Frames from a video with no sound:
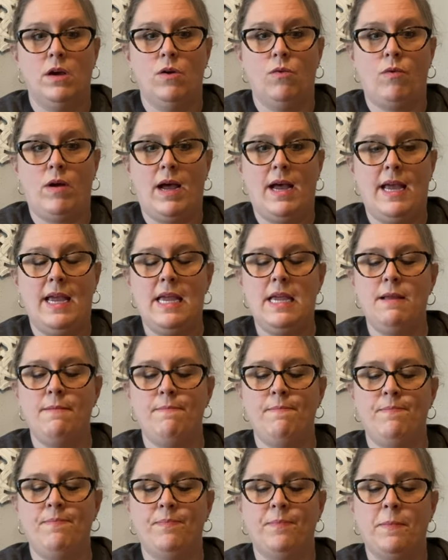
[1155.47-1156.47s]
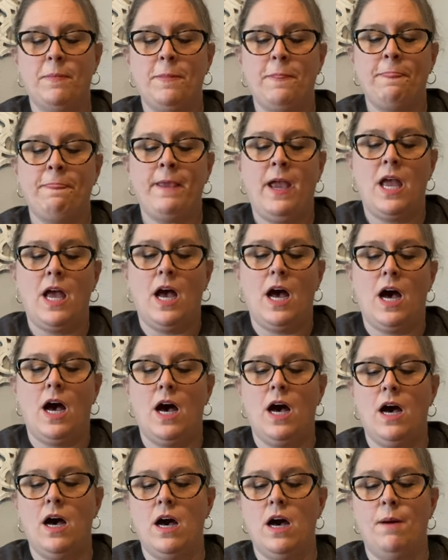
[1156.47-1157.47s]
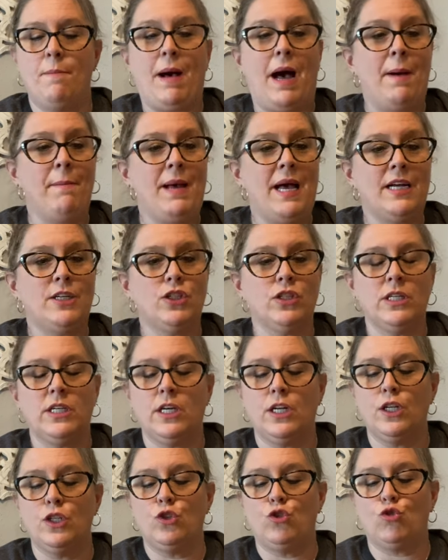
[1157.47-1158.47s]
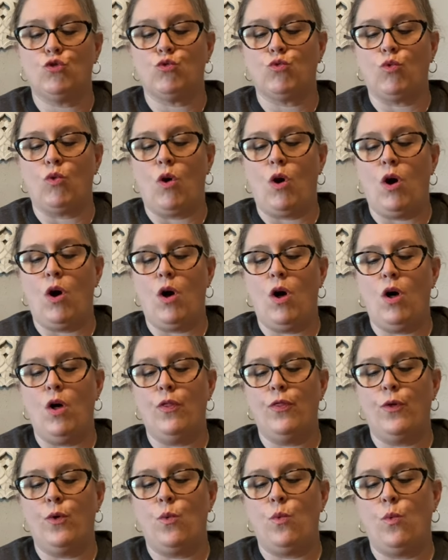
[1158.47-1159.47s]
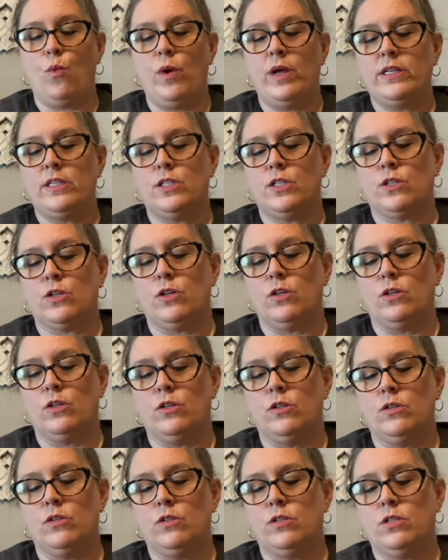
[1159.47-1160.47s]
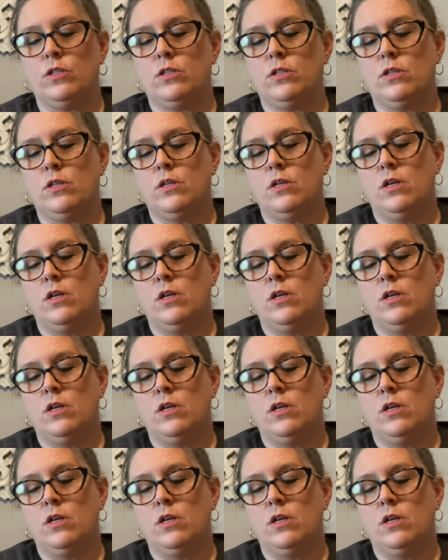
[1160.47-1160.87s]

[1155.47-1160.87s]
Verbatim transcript: right? Um, I'm actually going to draw the whiskers